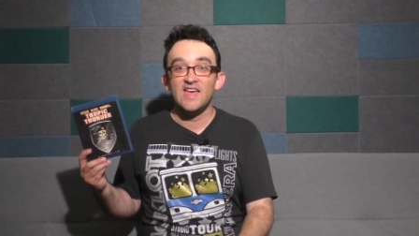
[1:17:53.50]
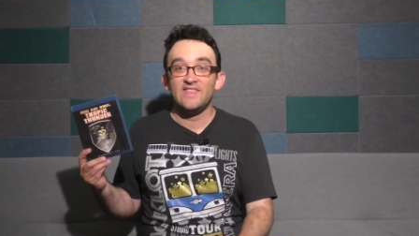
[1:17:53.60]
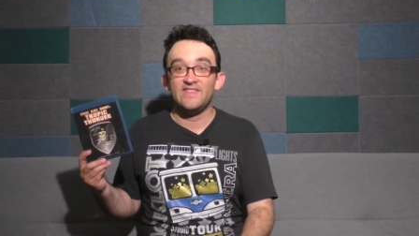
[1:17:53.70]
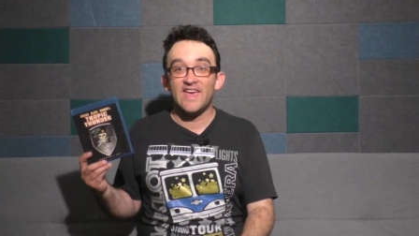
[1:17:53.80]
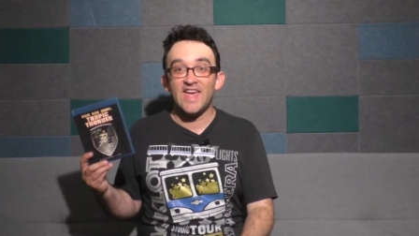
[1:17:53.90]

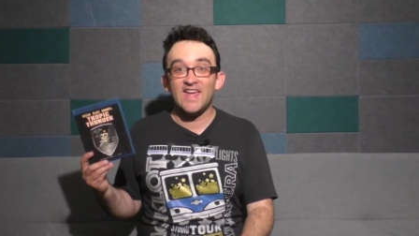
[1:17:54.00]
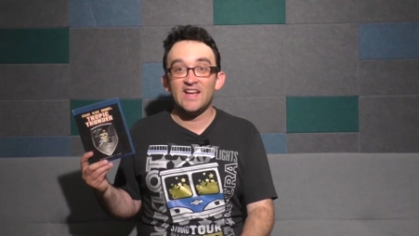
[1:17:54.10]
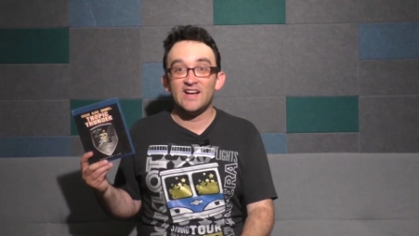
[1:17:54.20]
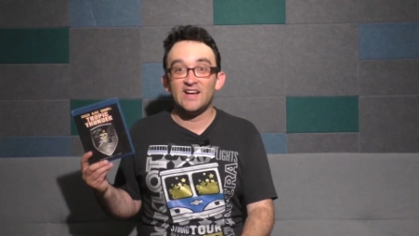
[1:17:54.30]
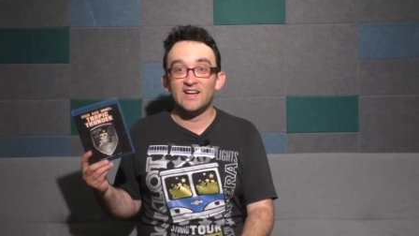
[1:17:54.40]

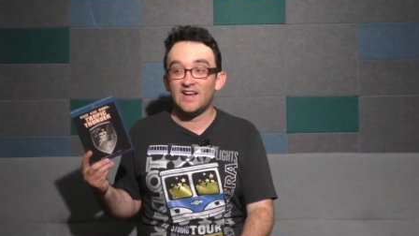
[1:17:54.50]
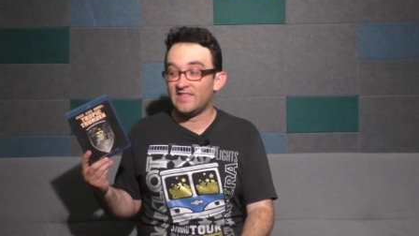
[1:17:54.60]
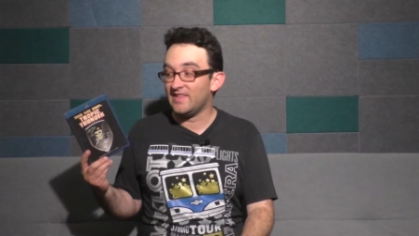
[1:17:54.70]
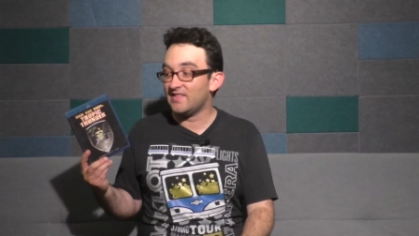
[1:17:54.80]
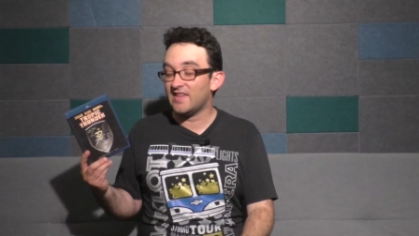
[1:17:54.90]
they, uh,
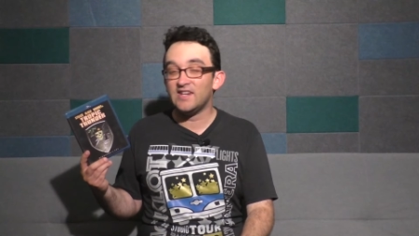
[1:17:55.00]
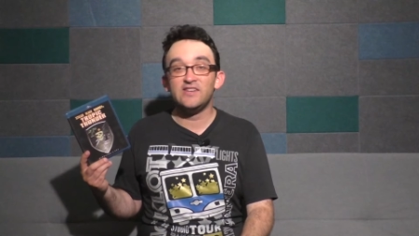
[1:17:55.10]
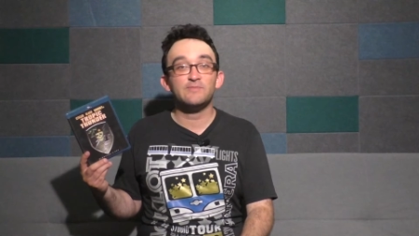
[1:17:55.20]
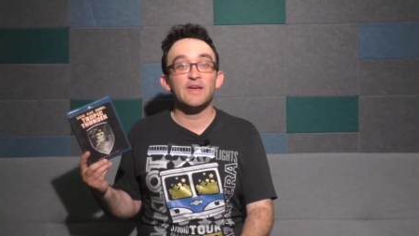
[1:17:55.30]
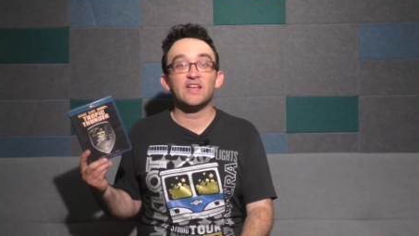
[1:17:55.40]
I think they
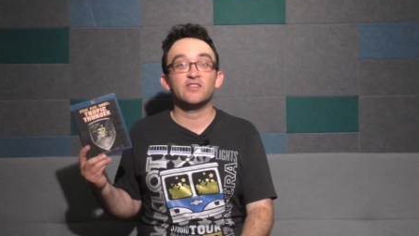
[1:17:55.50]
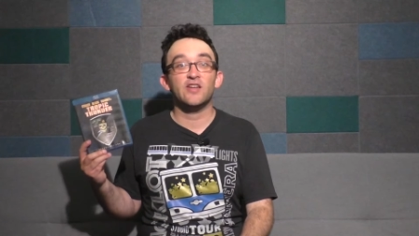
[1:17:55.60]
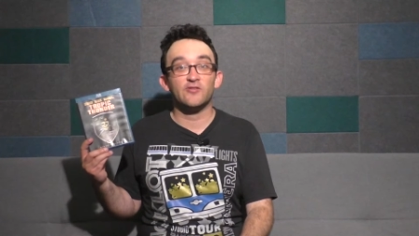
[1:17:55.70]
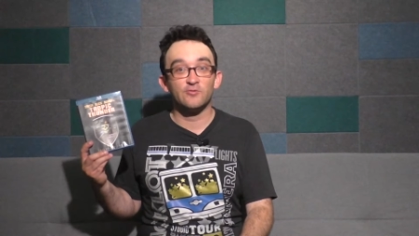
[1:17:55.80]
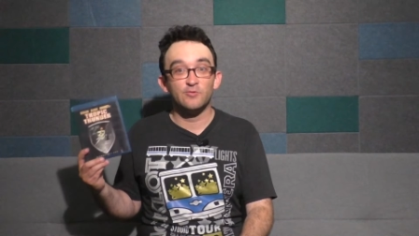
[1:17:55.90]
need to make
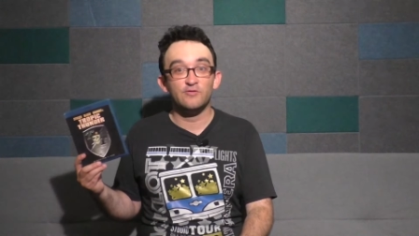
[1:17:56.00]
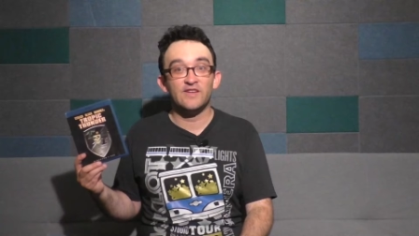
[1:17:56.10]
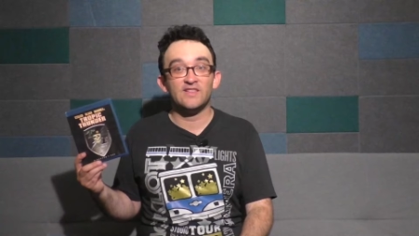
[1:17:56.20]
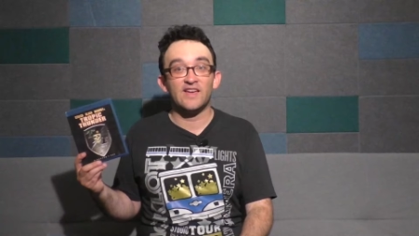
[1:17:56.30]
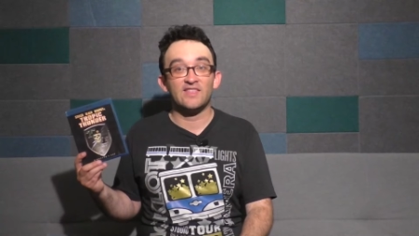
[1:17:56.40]
another
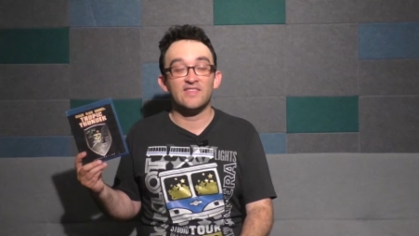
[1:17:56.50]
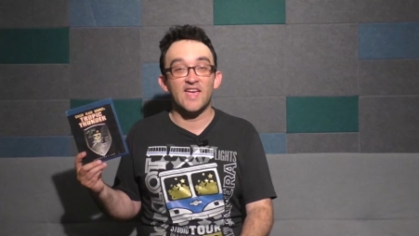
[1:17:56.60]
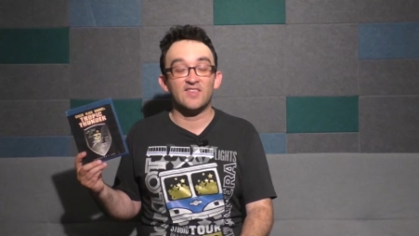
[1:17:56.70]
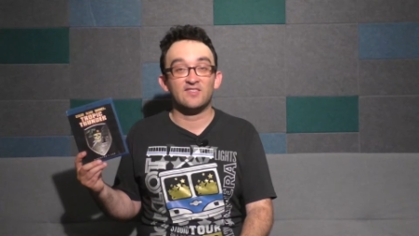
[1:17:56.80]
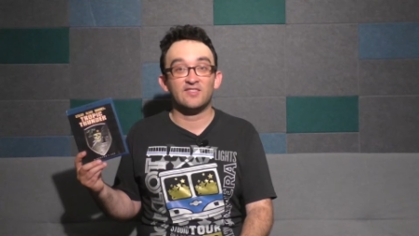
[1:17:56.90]
movie like
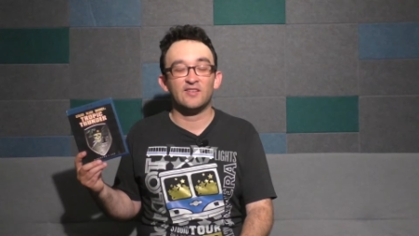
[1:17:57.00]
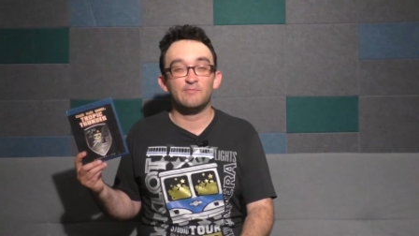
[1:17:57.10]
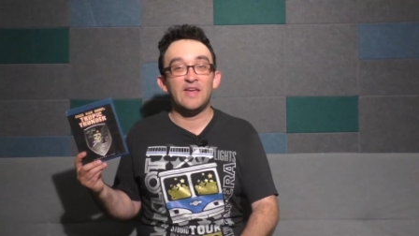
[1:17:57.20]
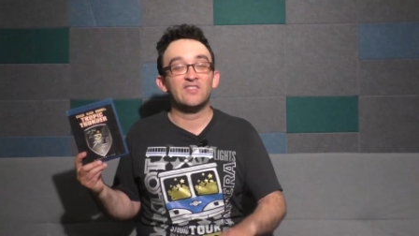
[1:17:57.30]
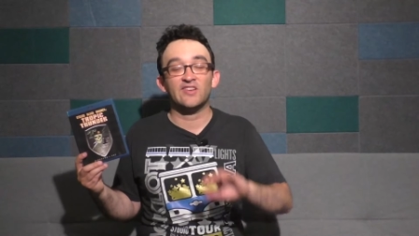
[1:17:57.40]
this uh,
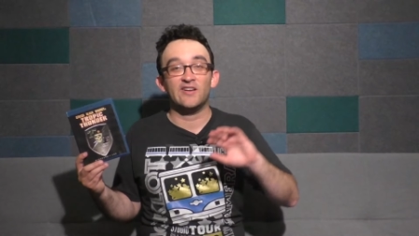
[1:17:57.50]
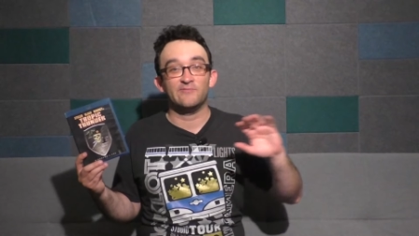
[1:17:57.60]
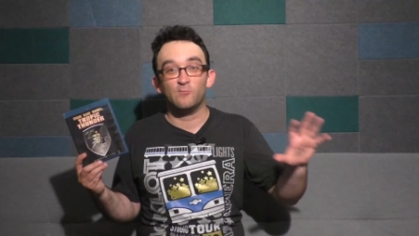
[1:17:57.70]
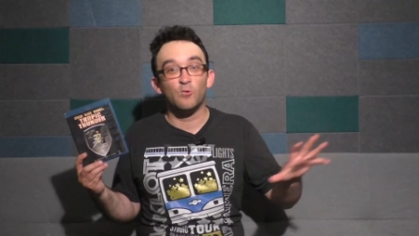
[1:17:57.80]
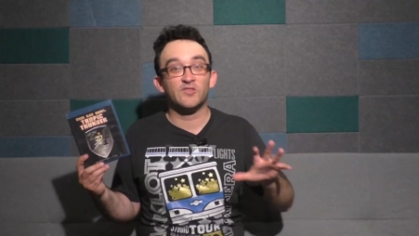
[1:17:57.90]
based
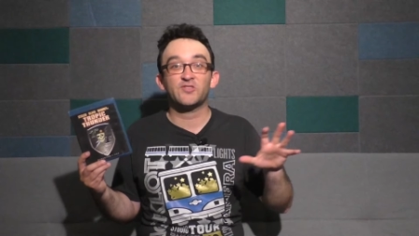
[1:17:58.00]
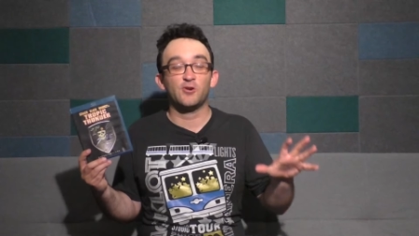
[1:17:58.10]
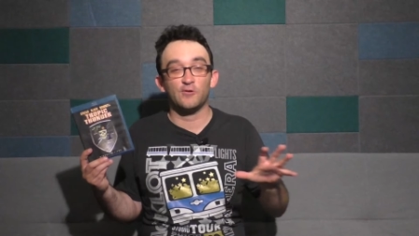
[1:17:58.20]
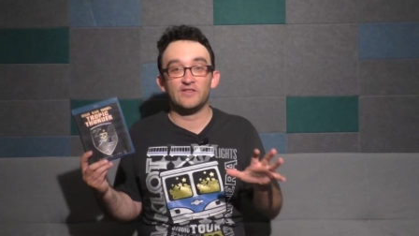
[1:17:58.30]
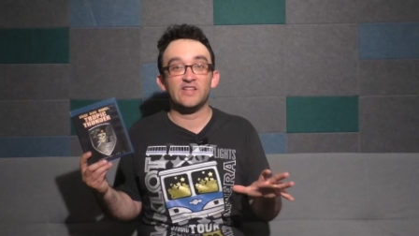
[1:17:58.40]
on what's
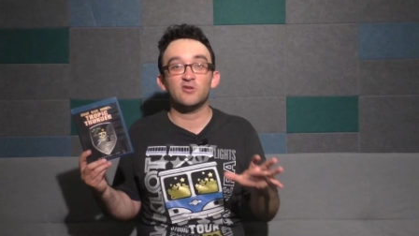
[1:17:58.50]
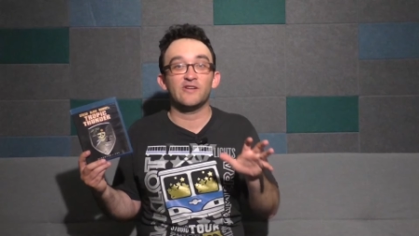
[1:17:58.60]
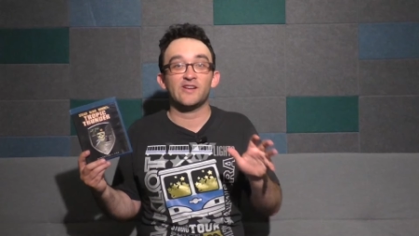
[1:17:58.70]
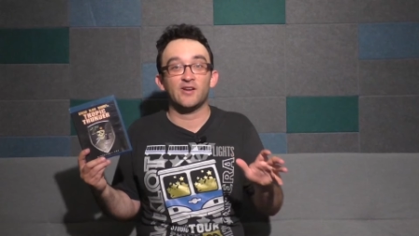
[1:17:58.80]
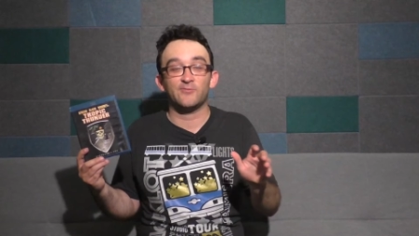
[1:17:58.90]
currently
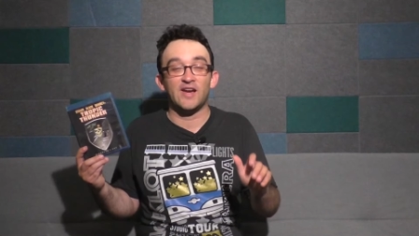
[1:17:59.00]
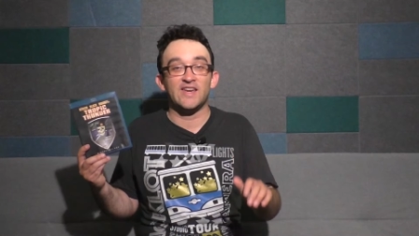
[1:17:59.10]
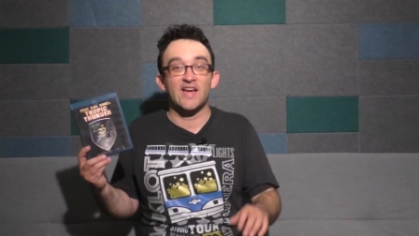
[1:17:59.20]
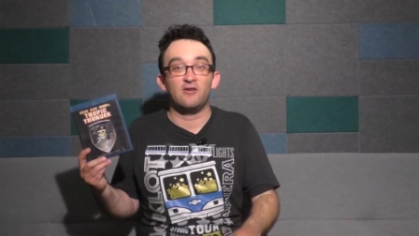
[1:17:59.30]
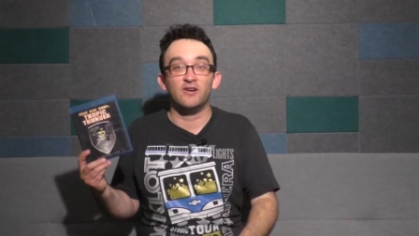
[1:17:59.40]
going on right
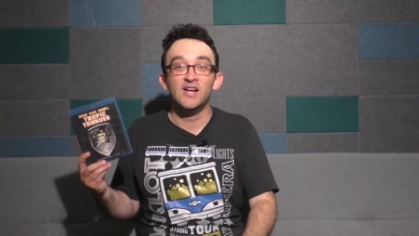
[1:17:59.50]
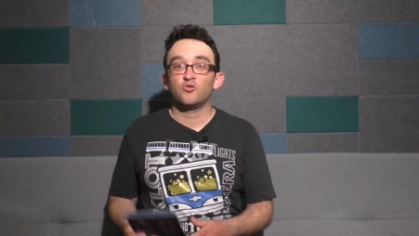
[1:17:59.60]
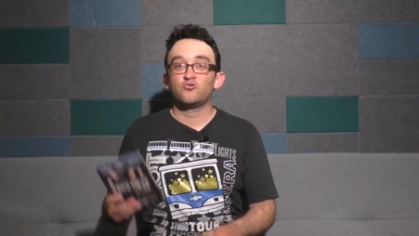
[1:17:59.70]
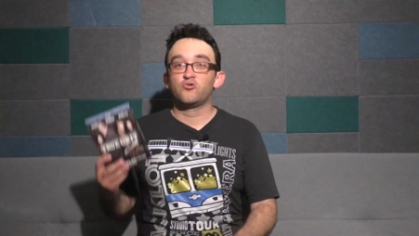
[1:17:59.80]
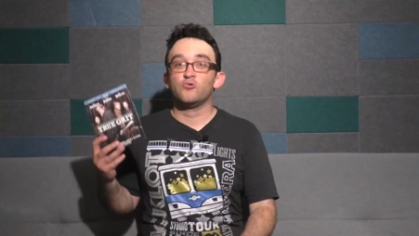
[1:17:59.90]
now.
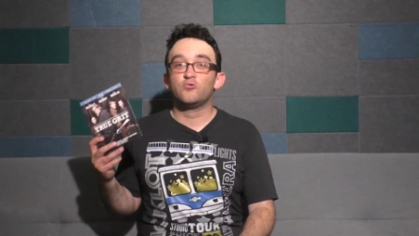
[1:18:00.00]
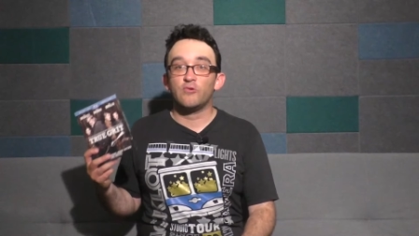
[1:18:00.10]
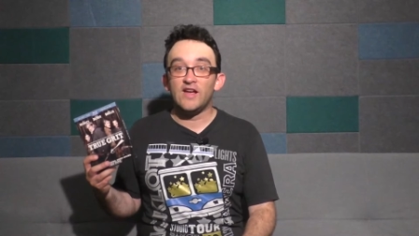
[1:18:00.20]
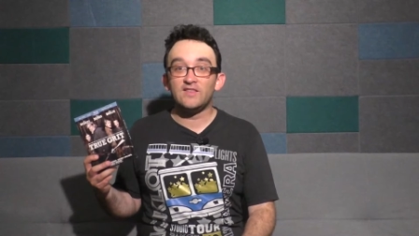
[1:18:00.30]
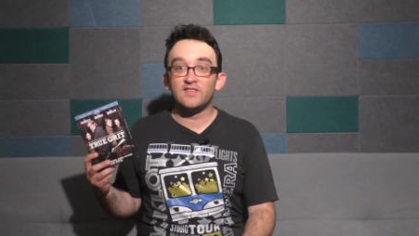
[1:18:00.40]
True
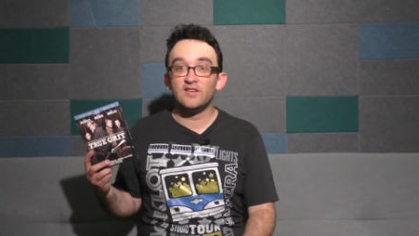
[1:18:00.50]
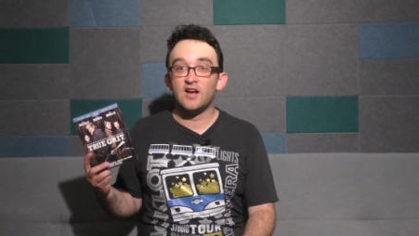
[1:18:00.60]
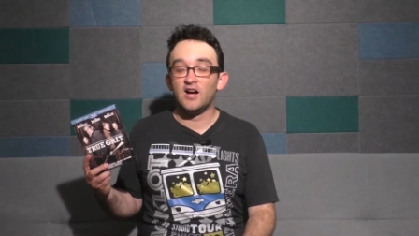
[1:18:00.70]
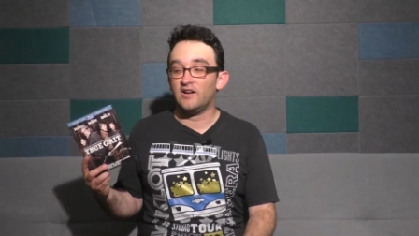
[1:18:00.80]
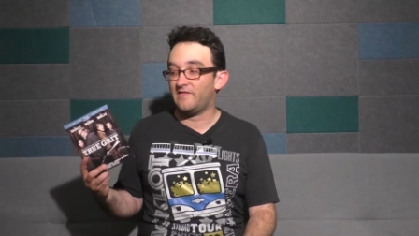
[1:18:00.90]
Grit, uh,